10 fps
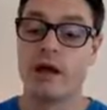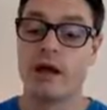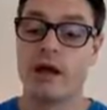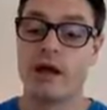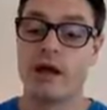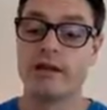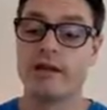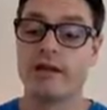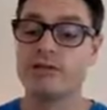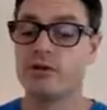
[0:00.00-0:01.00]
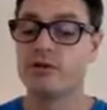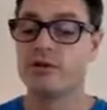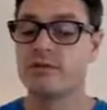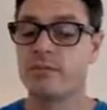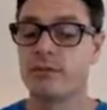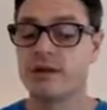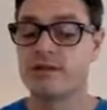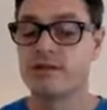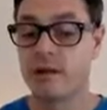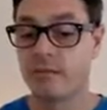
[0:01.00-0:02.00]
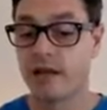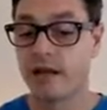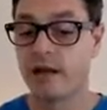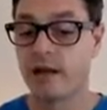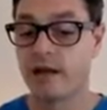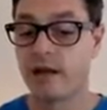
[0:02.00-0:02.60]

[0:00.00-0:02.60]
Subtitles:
And these were used by some later